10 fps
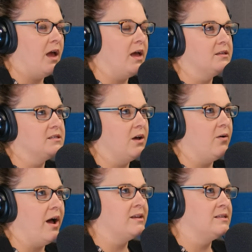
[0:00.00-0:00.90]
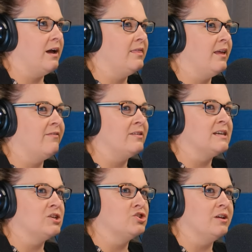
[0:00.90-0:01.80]
And so I think I've
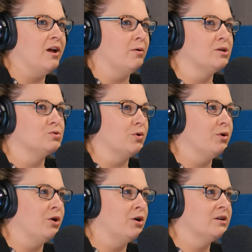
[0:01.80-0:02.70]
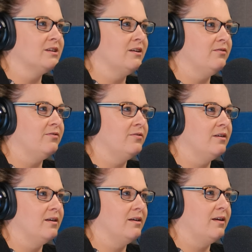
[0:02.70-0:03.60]
intentionally always wrote in
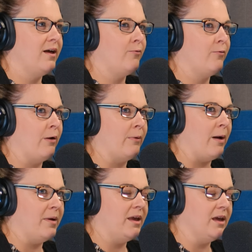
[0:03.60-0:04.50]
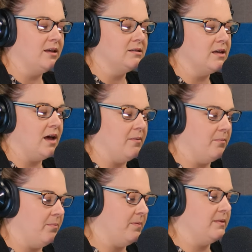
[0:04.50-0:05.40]
cursive. Around my kids,
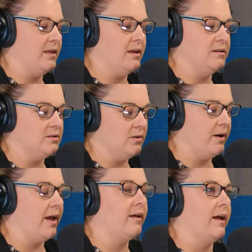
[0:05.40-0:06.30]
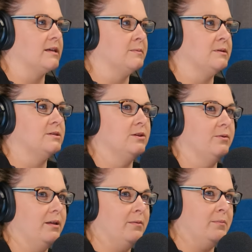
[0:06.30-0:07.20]
but then don't ask me to do
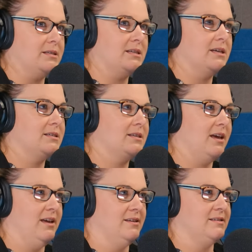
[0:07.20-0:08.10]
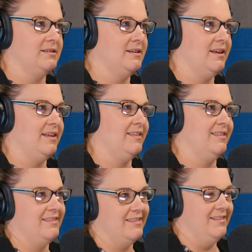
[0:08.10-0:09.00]
it in business because
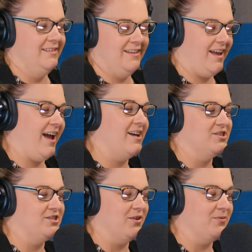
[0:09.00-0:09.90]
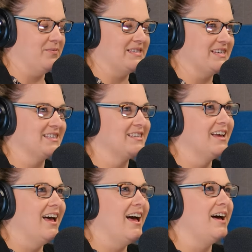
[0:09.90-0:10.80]
I just don't in business.
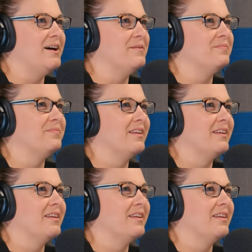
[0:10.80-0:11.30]
And